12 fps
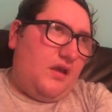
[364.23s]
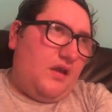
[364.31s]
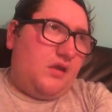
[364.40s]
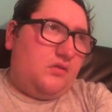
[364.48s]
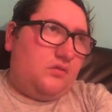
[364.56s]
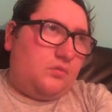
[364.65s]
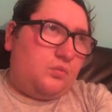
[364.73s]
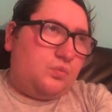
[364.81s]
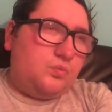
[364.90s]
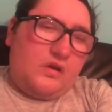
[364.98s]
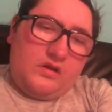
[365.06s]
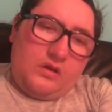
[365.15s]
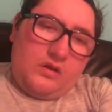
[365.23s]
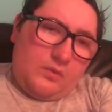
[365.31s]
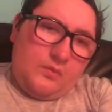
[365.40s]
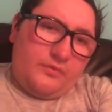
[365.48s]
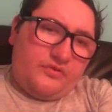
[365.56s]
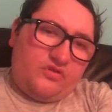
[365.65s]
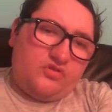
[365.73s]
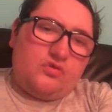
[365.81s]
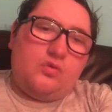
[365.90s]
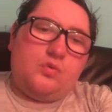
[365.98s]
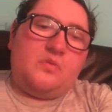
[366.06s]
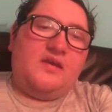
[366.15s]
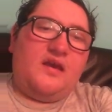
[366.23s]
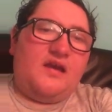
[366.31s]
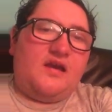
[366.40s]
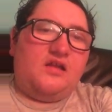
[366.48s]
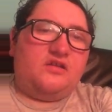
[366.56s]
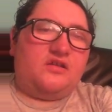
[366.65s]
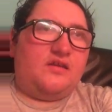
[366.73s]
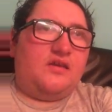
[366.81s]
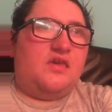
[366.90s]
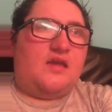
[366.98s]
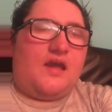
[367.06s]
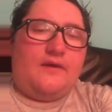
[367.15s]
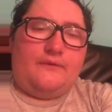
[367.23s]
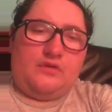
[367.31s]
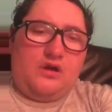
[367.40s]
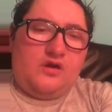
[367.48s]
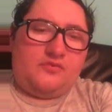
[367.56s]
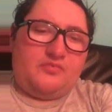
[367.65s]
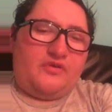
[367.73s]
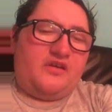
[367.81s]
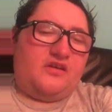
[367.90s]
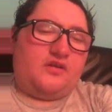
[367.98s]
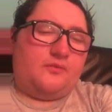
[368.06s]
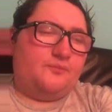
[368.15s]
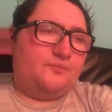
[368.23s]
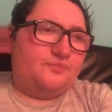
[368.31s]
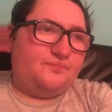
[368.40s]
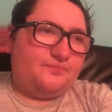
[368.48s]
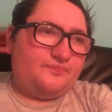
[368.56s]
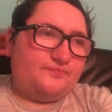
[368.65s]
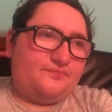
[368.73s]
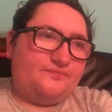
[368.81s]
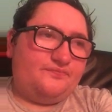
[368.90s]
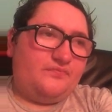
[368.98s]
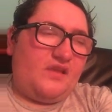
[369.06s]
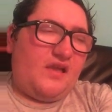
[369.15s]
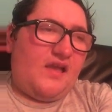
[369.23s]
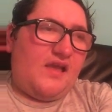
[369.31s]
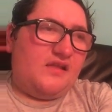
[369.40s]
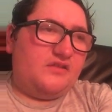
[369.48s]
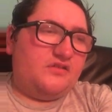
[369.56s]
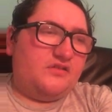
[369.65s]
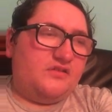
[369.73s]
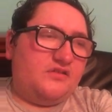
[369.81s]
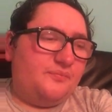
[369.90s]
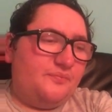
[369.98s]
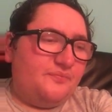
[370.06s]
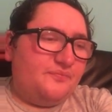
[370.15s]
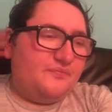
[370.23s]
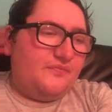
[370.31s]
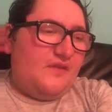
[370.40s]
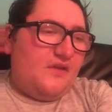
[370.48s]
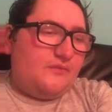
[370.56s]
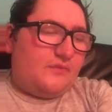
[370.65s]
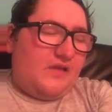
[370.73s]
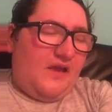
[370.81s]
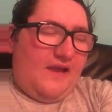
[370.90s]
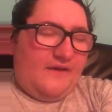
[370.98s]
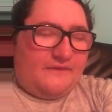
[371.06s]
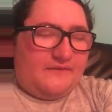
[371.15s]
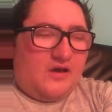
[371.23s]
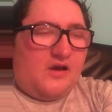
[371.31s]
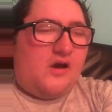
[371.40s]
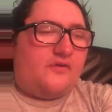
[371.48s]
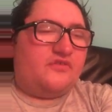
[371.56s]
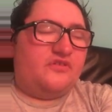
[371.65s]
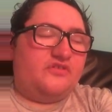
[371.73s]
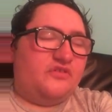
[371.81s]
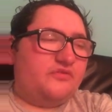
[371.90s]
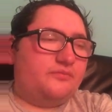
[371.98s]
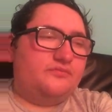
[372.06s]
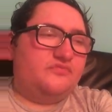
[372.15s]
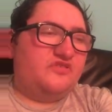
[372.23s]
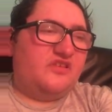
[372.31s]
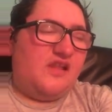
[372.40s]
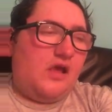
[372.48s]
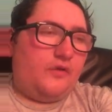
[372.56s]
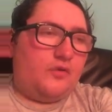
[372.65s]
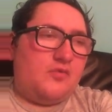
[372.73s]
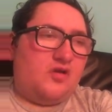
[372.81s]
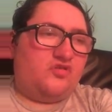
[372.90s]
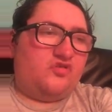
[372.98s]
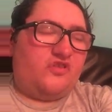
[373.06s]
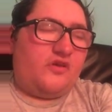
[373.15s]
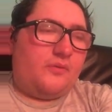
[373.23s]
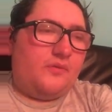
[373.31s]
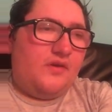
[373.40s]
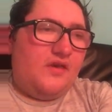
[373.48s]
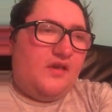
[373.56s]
And when we was in school, we had a hour and a half break. And for that hour and a half, she let her emotions out.